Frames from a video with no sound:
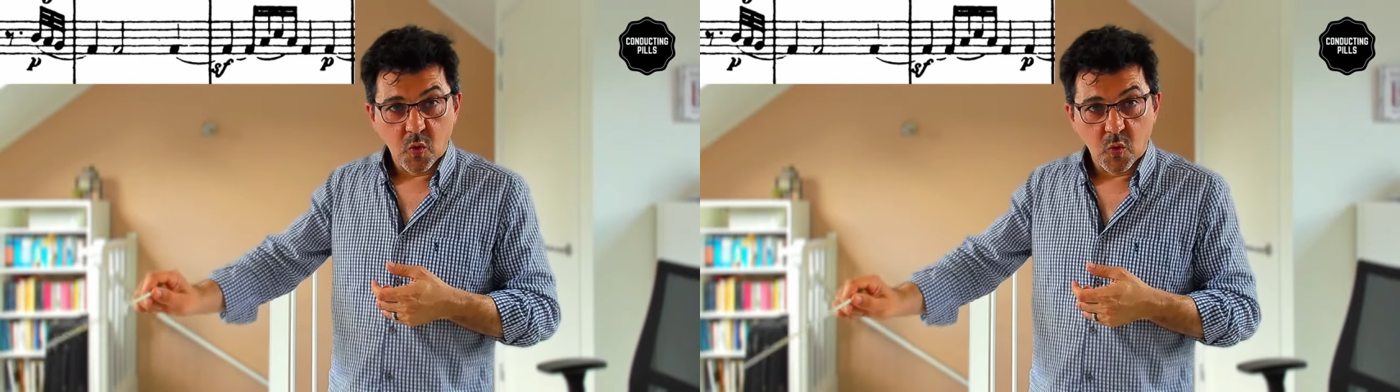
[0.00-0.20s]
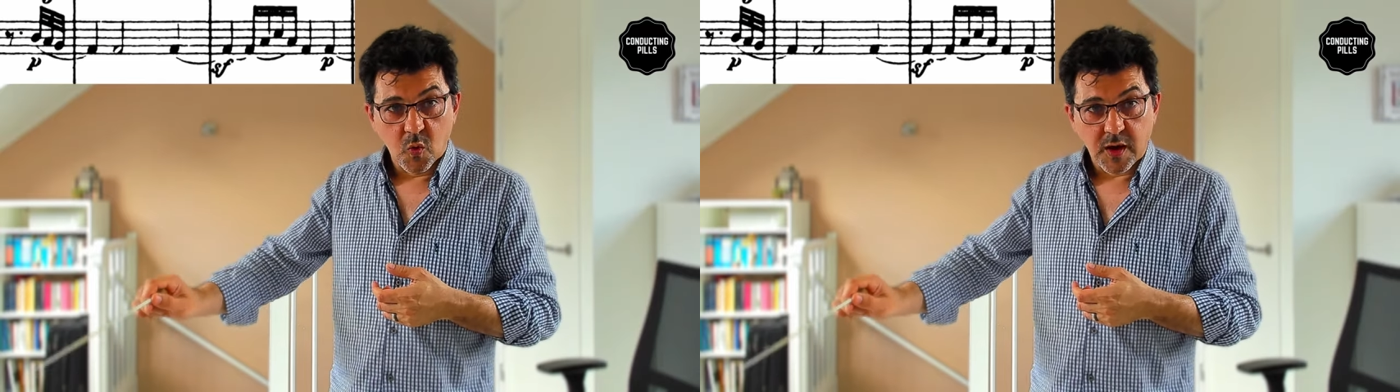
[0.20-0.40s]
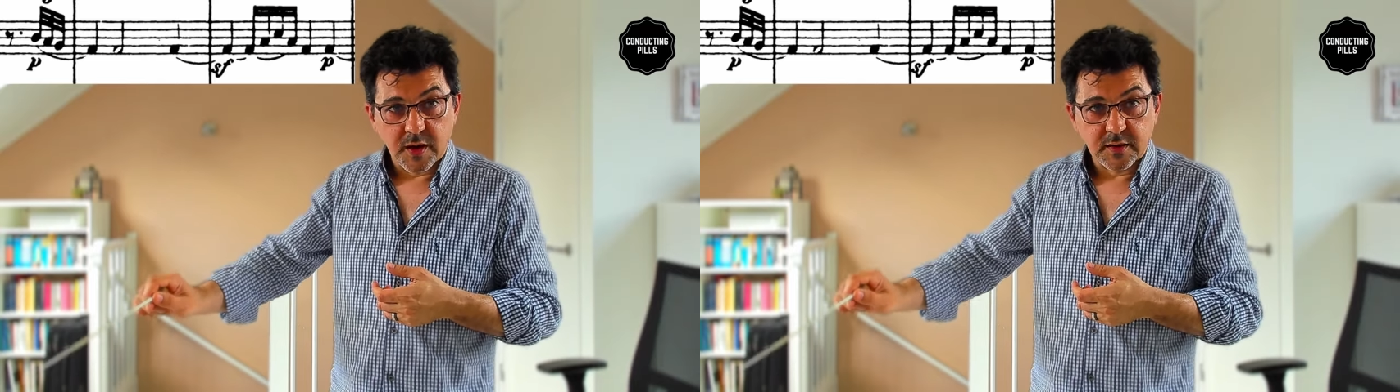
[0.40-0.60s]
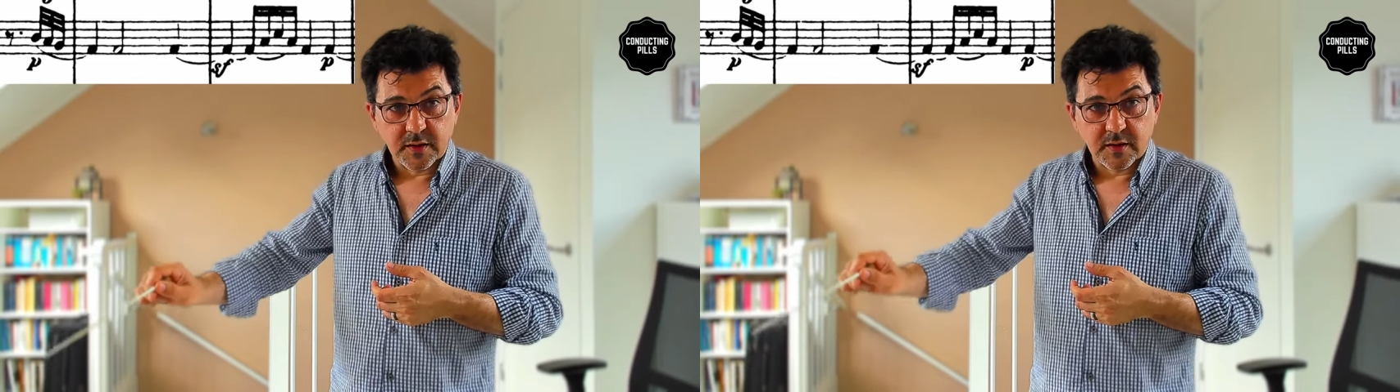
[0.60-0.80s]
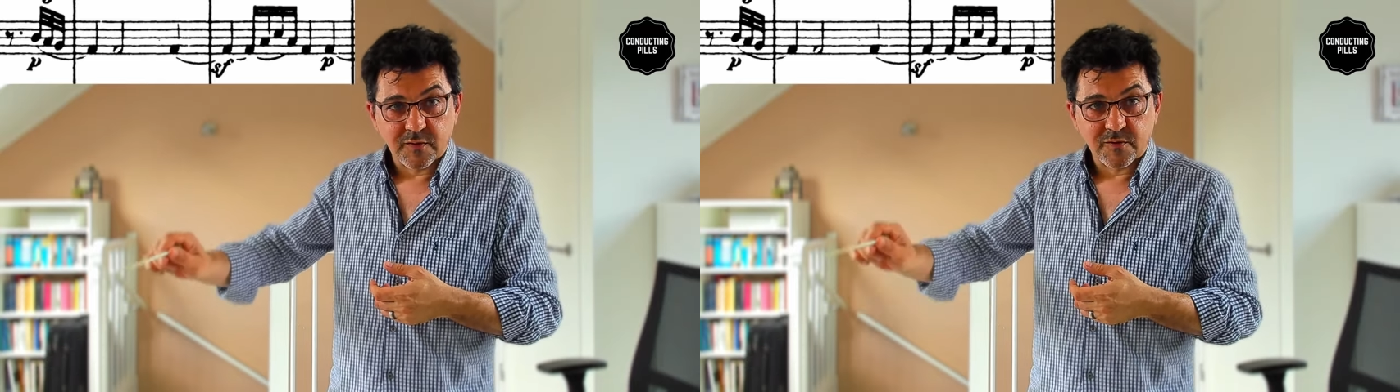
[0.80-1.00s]

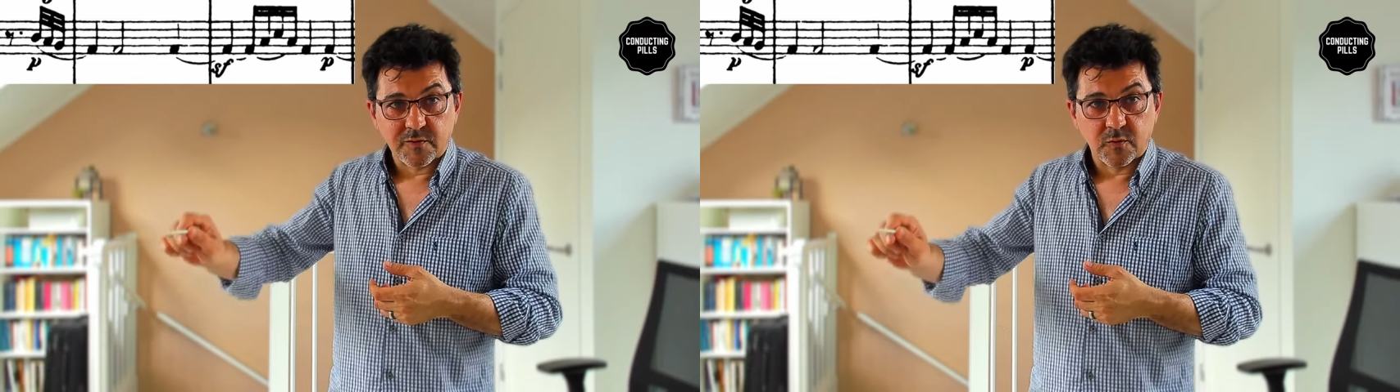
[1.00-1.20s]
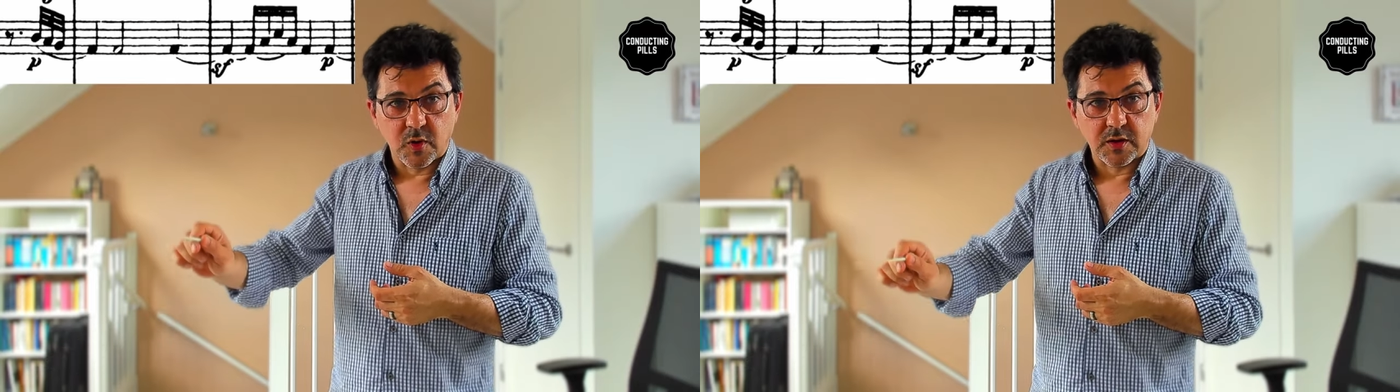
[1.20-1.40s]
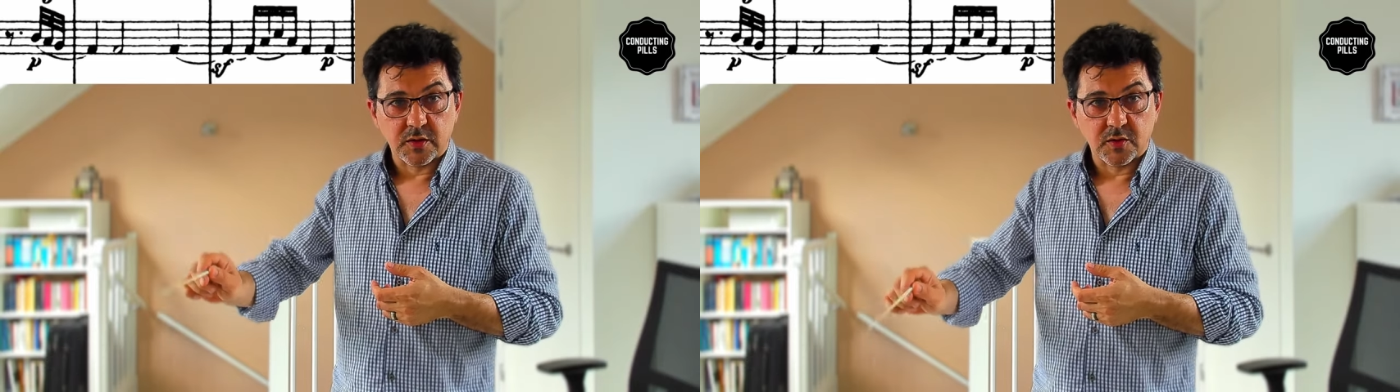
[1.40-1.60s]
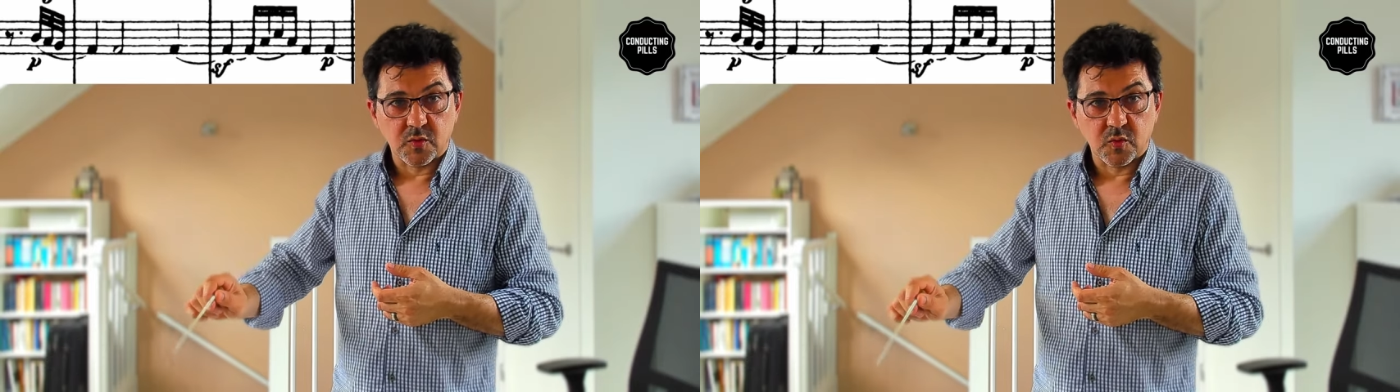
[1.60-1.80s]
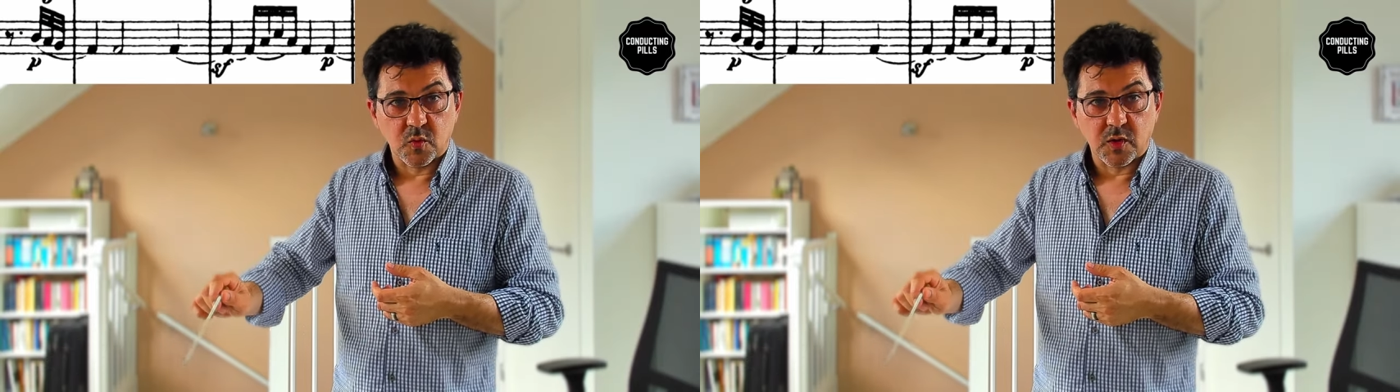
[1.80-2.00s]
One,
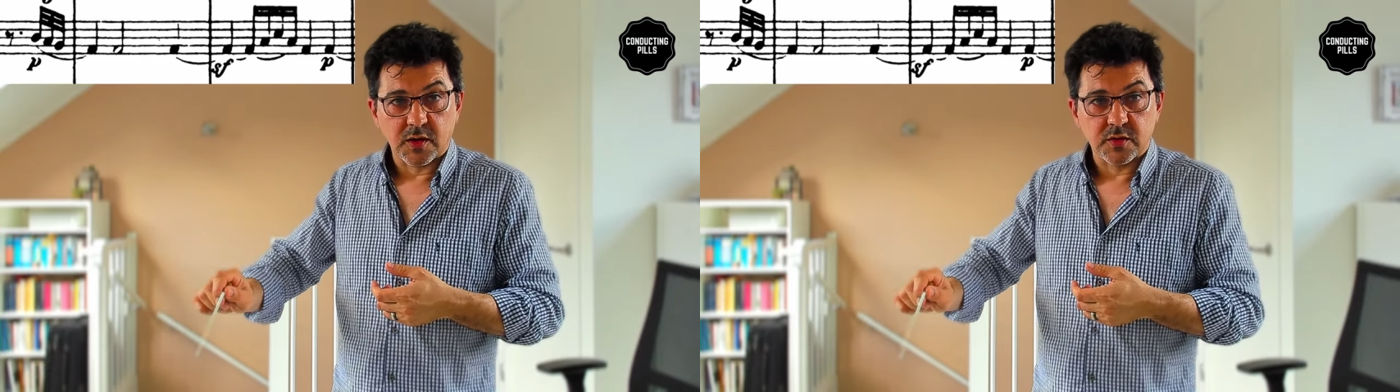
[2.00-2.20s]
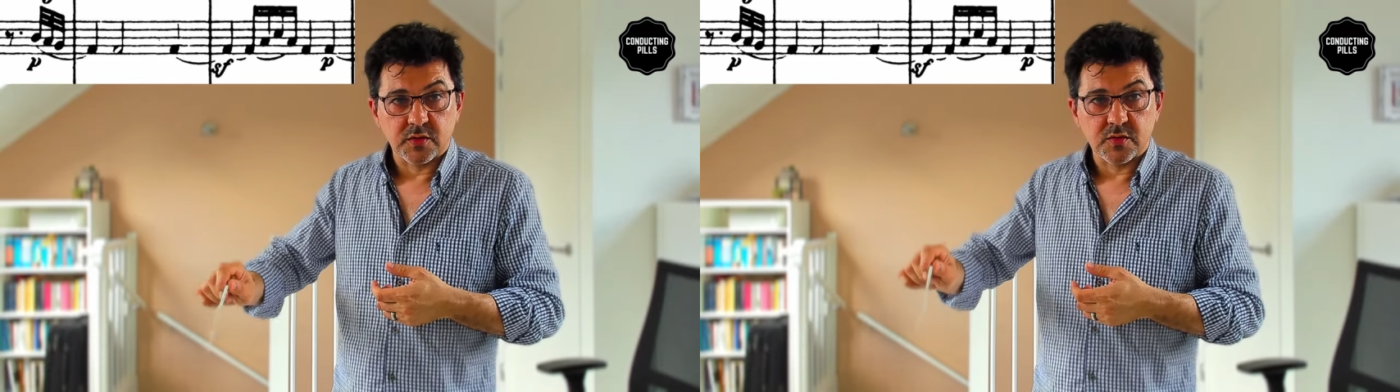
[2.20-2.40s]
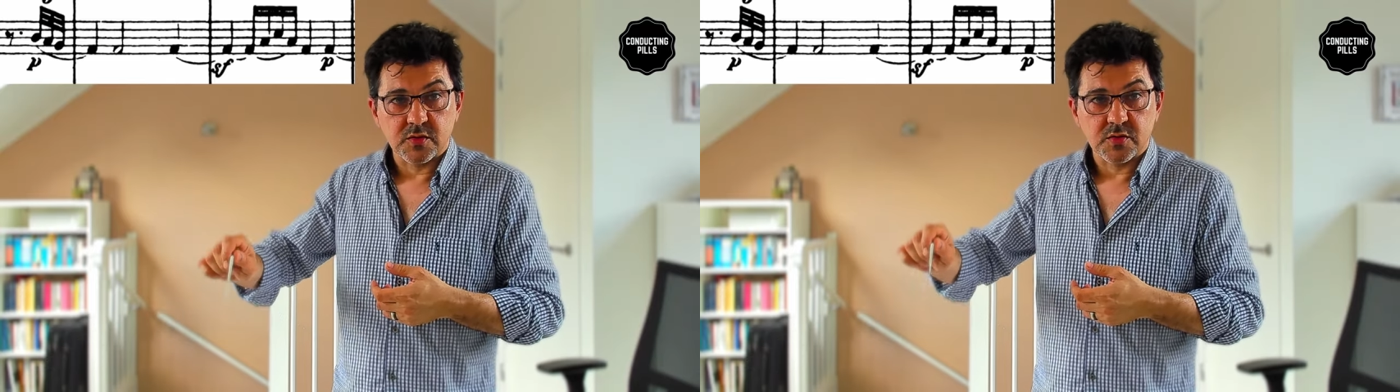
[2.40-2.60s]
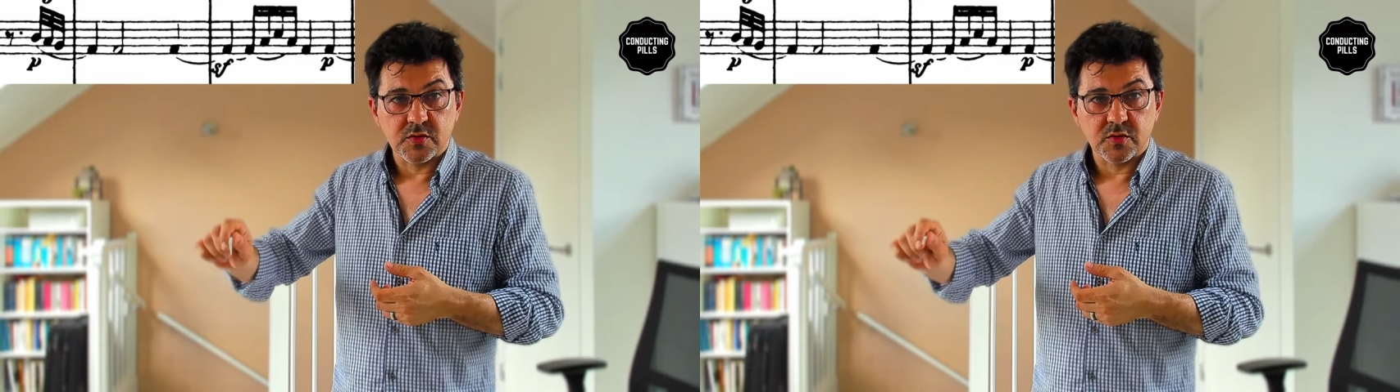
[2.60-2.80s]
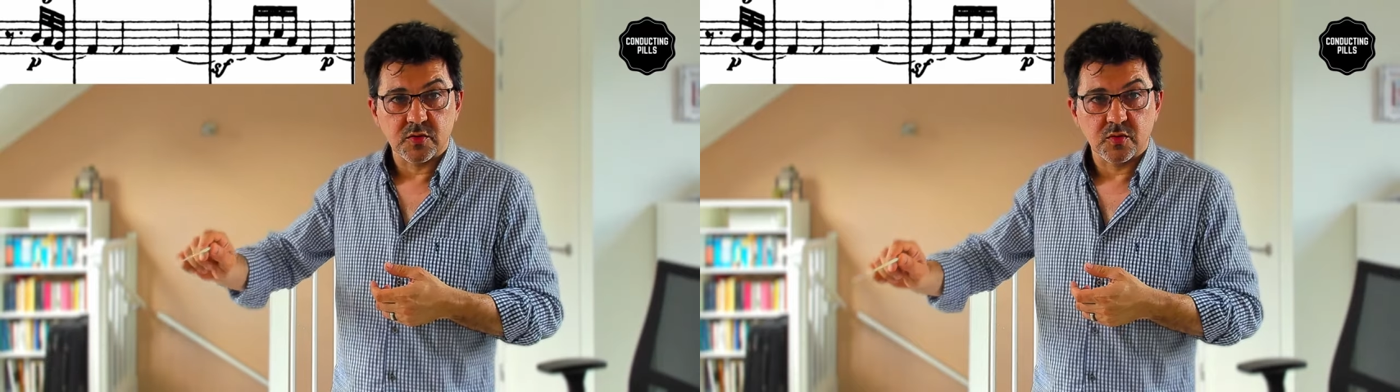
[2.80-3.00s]
one, one,
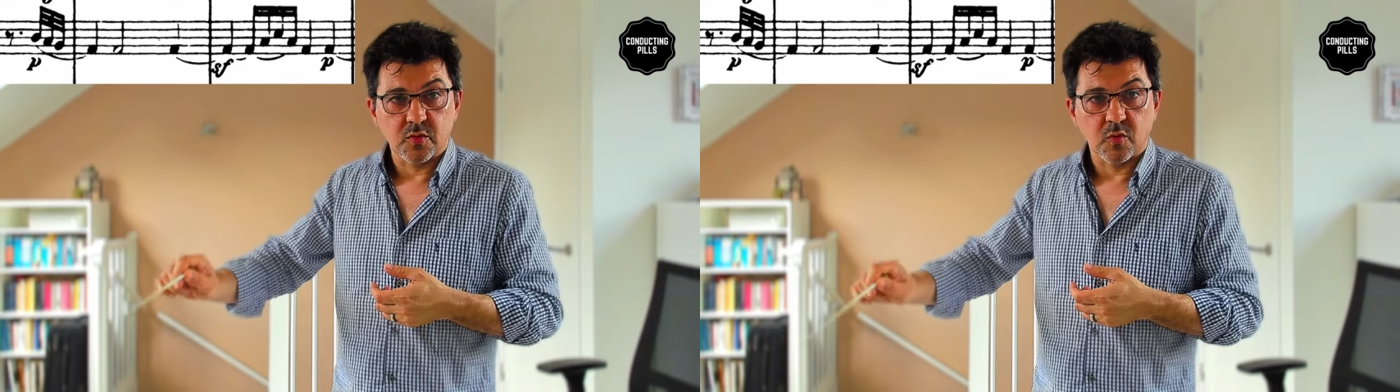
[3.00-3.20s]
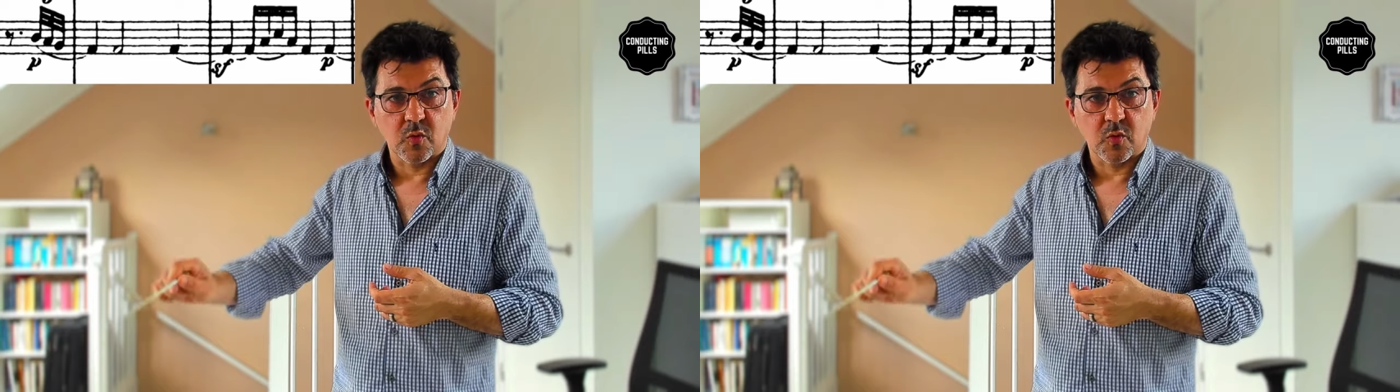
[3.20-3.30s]
2,